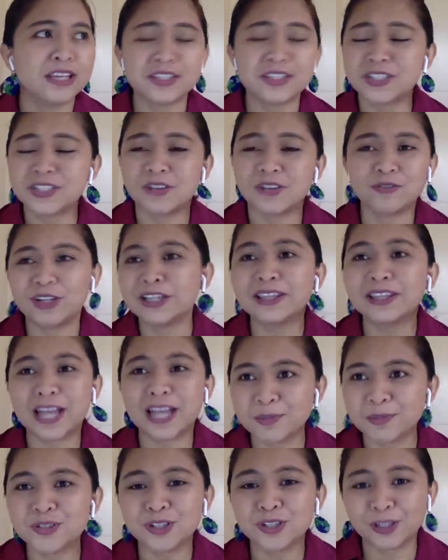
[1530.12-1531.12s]
several times
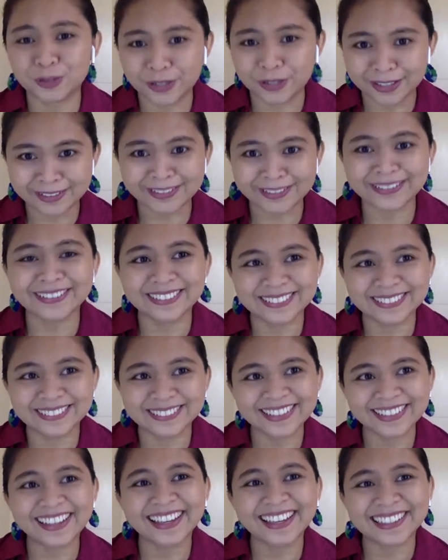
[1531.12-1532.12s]
already.
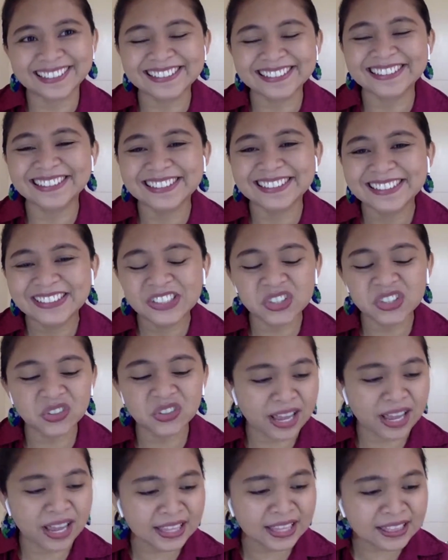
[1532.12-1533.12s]
Yes. So
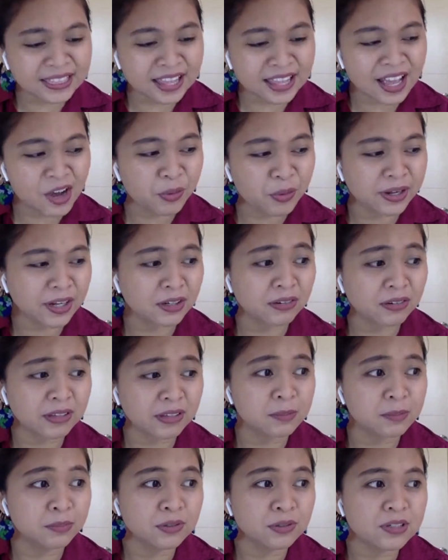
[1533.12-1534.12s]
right now when I read
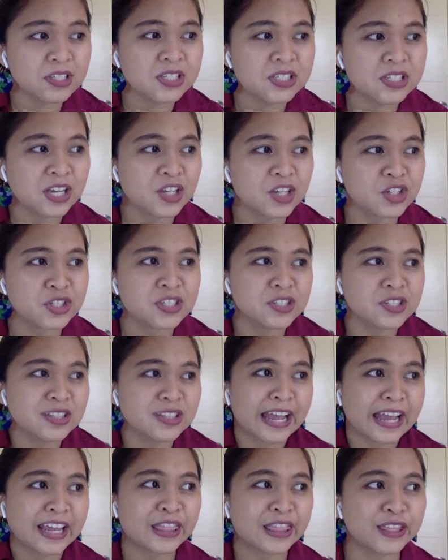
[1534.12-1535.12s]
books, I just
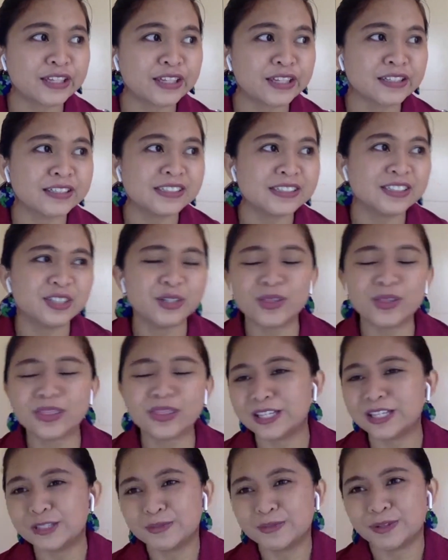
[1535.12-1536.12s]
like the
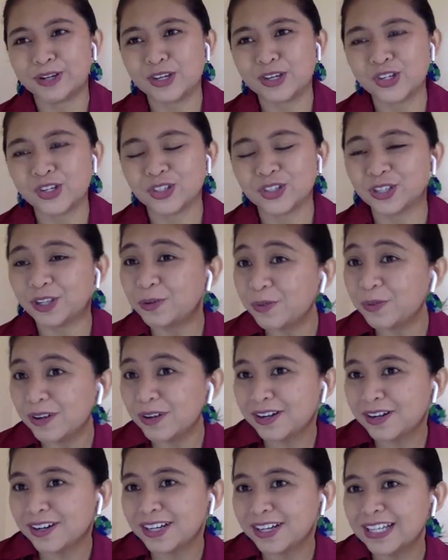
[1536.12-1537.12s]
inspirational
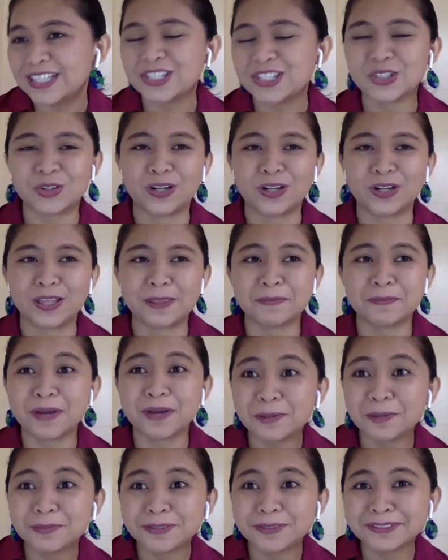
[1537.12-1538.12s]
ones or the
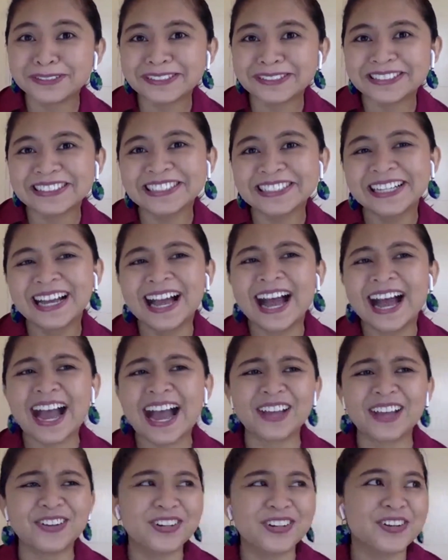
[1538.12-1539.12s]
Bible. I don't
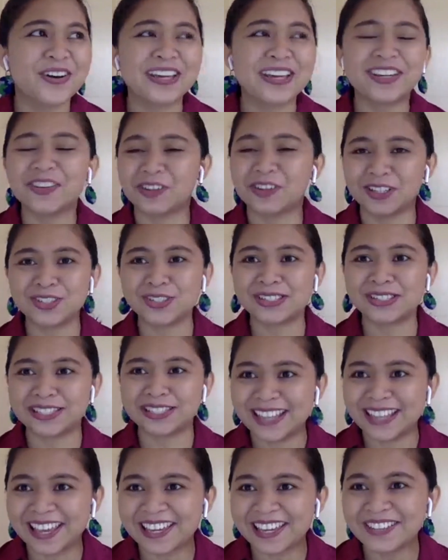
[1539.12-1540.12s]
know, I cannot
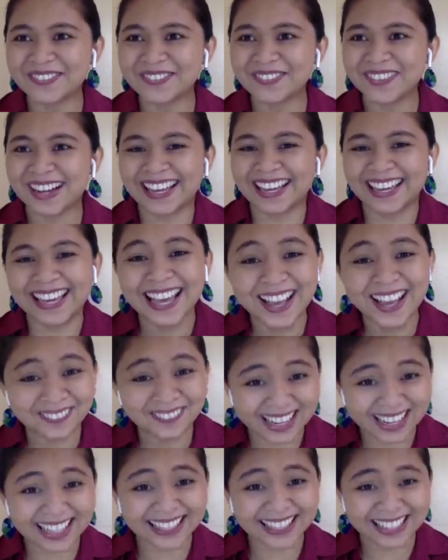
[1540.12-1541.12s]
sustain my
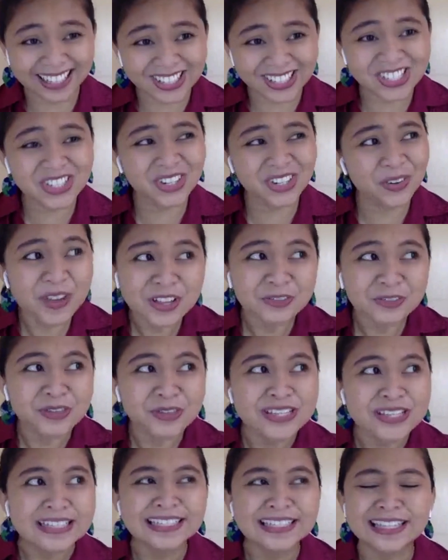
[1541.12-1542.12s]
attention when reading
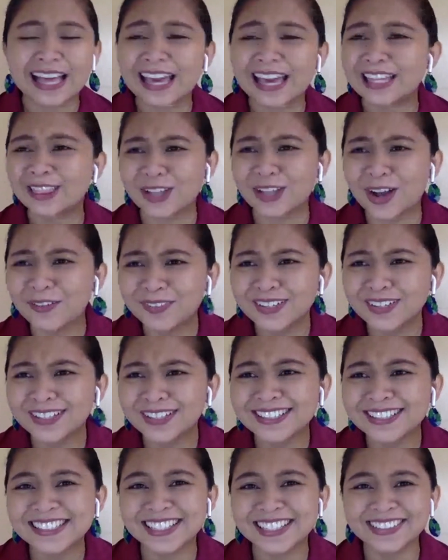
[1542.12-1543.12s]
like novels
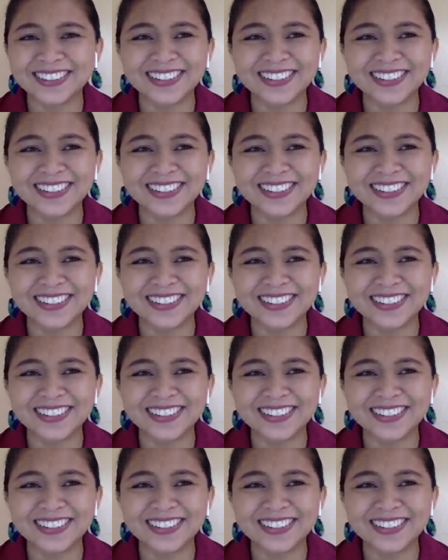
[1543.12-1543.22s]
and all